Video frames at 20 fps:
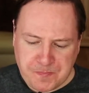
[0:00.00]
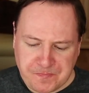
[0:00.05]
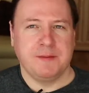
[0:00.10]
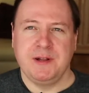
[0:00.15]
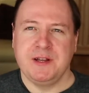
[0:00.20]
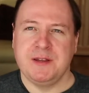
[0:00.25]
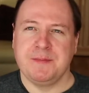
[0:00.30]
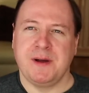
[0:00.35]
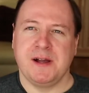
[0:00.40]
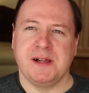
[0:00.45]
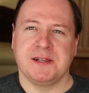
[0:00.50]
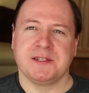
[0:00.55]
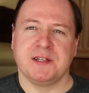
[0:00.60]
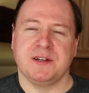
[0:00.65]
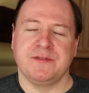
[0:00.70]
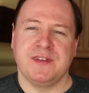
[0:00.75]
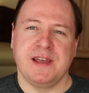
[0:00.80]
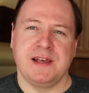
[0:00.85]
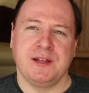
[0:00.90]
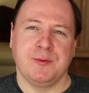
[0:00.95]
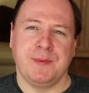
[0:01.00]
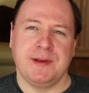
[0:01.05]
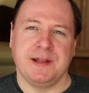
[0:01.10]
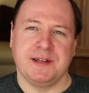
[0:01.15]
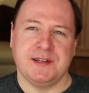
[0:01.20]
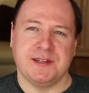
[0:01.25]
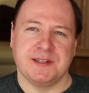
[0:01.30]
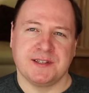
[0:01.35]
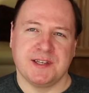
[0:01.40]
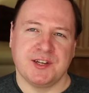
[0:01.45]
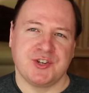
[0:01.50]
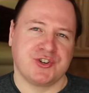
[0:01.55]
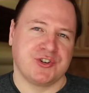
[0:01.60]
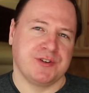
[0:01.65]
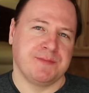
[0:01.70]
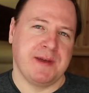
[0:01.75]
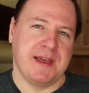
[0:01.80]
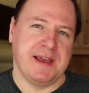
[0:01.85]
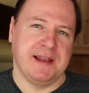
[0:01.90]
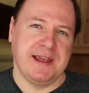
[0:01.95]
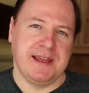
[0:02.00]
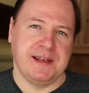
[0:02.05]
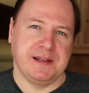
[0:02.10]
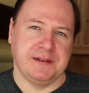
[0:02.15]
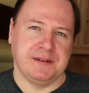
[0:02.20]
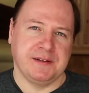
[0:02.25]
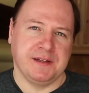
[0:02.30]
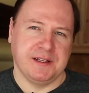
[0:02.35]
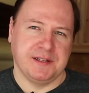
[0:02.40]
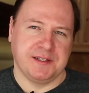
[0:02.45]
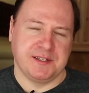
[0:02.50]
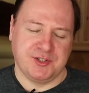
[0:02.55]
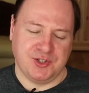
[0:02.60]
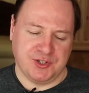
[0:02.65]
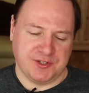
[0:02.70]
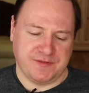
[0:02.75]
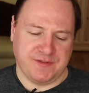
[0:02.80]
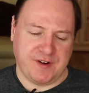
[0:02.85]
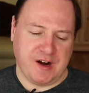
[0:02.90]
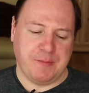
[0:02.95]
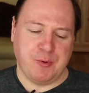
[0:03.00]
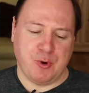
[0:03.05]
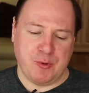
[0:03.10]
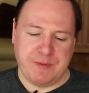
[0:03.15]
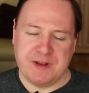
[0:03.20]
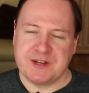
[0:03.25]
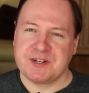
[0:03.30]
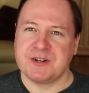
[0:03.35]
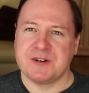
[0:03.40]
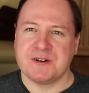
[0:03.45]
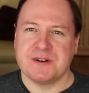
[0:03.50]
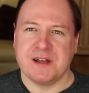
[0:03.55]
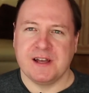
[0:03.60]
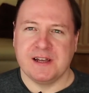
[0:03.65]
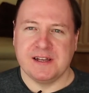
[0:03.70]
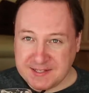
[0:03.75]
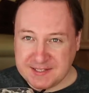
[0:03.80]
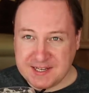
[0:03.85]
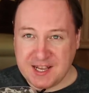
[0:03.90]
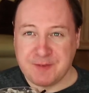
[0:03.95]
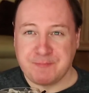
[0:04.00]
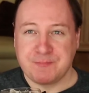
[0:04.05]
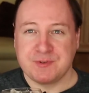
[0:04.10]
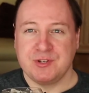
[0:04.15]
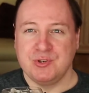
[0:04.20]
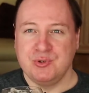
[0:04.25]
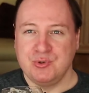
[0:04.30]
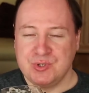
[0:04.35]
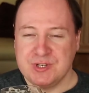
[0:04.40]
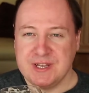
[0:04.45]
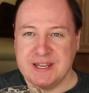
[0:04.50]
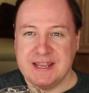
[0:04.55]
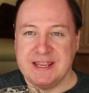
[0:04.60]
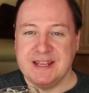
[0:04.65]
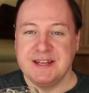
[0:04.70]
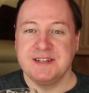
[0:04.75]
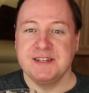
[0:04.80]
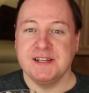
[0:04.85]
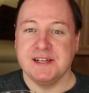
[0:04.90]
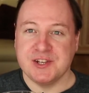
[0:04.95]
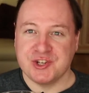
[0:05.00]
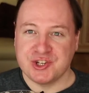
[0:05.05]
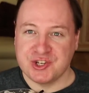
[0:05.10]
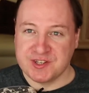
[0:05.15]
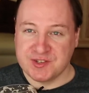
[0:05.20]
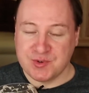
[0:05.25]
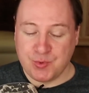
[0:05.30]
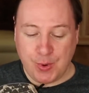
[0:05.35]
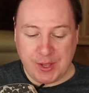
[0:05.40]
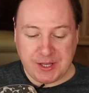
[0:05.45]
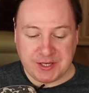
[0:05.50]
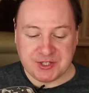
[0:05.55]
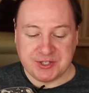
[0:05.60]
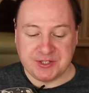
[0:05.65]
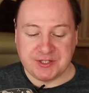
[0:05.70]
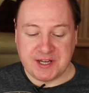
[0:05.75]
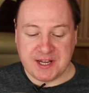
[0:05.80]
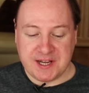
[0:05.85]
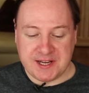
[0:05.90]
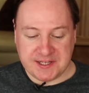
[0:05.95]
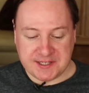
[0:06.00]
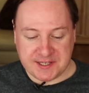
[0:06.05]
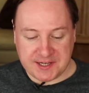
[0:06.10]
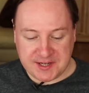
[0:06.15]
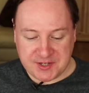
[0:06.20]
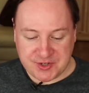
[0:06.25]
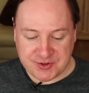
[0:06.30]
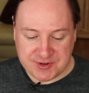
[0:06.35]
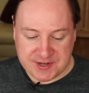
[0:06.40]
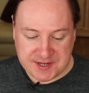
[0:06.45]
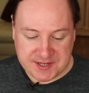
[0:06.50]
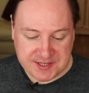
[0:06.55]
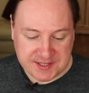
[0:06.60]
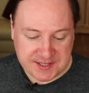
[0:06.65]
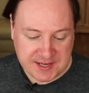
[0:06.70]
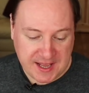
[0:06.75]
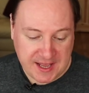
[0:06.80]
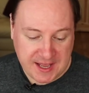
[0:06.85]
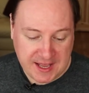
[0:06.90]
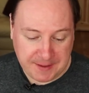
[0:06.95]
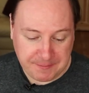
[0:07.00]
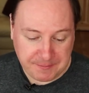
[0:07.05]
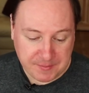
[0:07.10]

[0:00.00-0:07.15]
It's not a million miles off Yellow Belly's Citra Pale Ale. It's just far more bitter. That's absolutely delicious. Well done, guys, at 8 degrees.